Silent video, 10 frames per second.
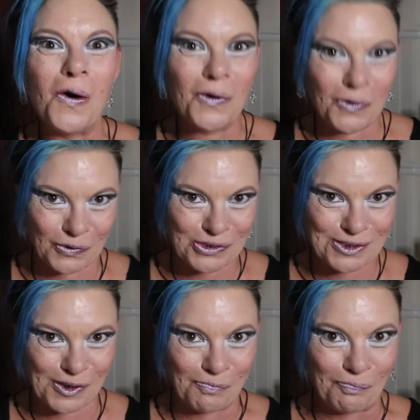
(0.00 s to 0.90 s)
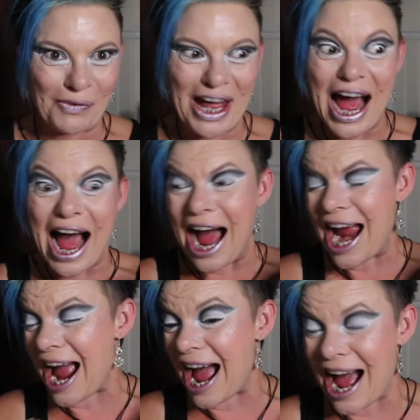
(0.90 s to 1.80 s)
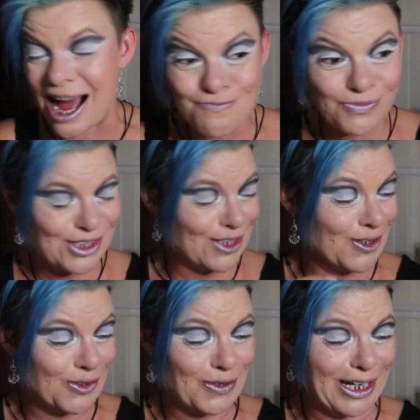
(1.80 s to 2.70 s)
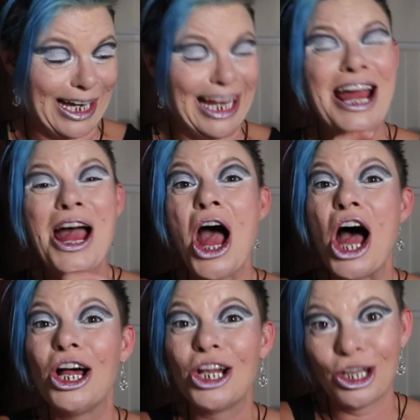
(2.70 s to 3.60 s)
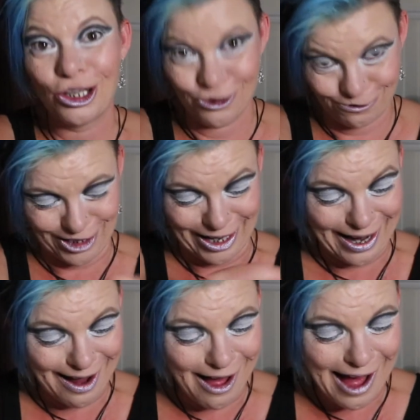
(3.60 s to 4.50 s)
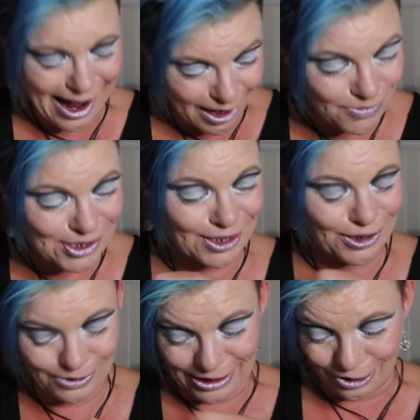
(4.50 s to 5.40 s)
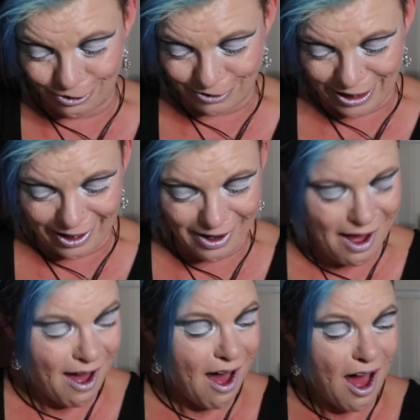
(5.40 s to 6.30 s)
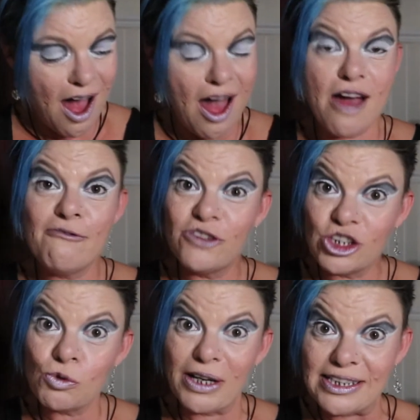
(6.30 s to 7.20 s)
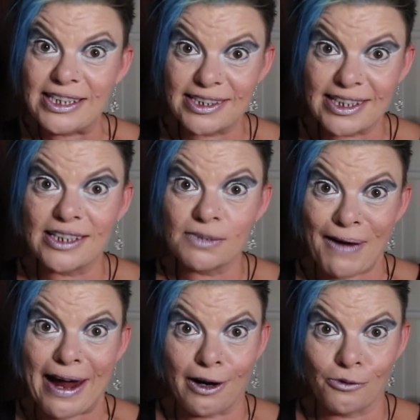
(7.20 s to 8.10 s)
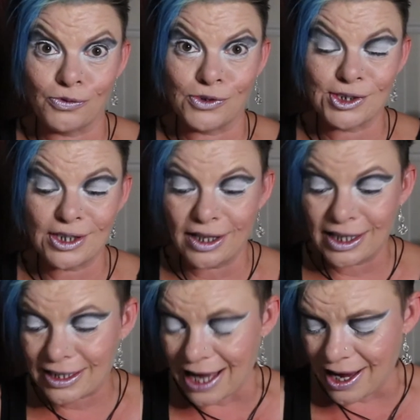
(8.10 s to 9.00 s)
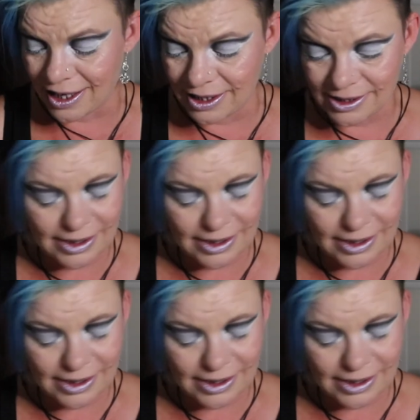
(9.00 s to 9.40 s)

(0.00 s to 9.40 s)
Awesome. I absolutely love it. Absolutely love it. And for £26, guys,